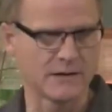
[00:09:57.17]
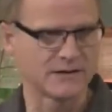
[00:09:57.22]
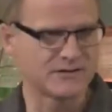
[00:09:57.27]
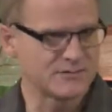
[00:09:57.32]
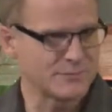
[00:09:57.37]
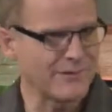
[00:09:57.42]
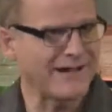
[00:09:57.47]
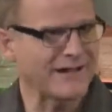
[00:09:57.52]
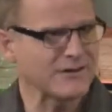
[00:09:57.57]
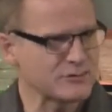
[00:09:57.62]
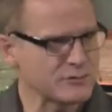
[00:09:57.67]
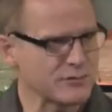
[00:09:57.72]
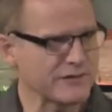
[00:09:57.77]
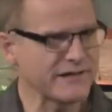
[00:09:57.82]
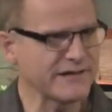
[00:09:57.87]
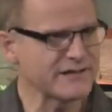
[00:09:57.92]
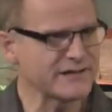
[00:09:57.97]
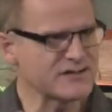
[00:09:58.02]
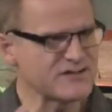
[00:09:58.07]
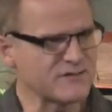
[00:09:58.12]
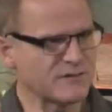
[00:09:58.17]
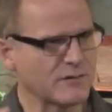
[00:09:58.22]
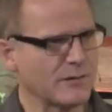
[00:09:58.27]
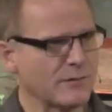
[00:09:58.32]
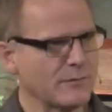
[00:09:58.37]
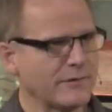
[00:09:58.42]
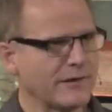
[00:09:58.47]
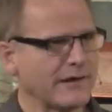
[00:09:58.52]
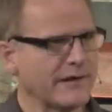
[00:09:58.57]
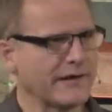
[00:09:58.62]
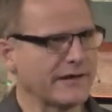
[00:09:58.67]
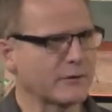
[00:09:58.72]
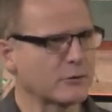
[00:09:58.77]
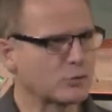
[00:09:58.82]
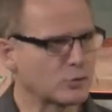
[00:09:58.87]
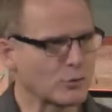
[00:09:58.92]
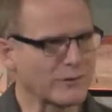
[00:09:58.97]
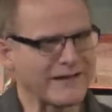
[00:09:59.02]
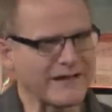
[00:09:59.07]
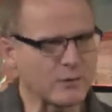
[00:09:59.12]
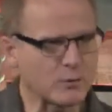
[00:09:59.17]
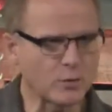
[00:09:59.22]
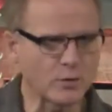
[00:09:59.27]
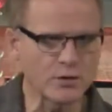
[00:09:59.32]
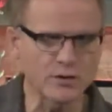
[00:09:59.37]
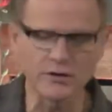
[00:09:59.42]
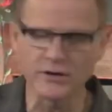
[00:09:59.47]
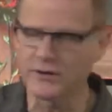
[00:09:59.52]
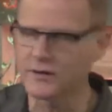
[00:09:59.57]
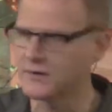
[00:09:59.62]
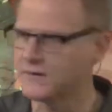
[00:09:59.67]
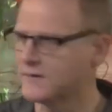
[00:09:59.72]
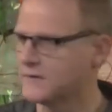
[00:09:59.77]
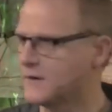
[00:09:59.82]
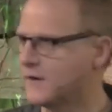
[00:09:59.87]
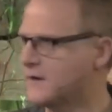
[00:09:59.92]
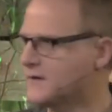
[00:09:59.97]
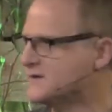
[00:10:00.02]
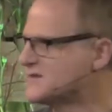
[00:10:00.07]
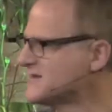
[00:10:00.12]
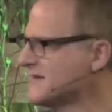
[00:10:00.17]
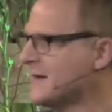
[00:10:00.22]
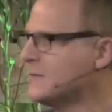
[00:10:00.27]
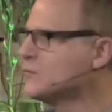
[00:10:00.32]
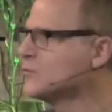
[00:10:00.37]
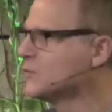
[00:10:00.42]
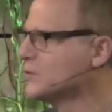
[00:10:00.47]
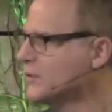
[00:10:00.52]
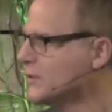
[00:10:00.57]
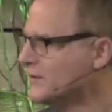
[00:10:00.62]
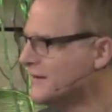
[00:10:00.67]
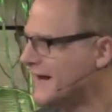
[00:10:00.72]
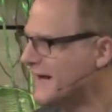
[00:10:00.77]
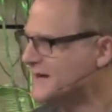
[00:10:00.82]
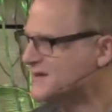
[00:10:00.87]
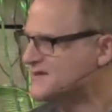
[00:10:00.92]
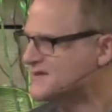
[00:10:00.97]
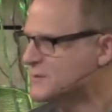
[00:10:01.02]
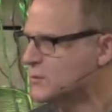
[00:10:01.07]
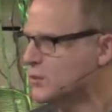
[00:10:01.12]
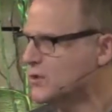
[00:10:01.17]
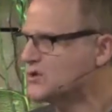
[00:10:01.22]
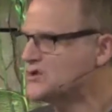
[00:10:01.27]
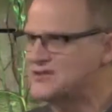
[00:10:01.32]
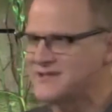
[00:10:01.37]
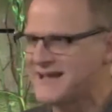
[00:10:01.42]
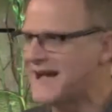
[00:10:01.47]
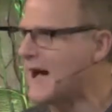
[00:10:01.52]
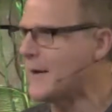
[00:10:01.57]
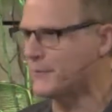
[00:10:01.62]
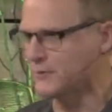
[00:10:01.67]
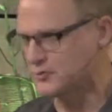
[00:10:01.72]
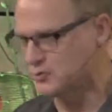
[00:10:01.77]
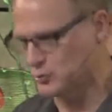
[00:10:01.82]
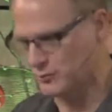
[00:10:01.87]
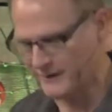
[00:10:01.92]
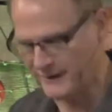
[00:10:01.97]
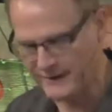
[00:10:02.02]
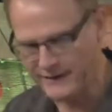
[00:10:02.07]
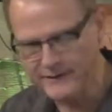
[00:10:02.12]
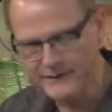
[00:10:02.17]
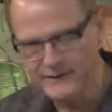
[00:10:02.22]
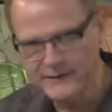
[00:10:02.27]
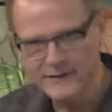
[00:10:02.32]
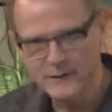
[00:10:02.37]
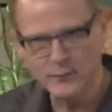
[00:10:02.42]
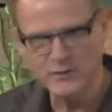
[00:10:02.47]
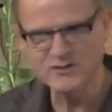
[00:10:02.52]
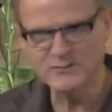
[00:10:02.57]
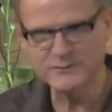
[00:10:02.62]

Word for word: Gematria is from a Greek word, uh, same root as the word geometry, which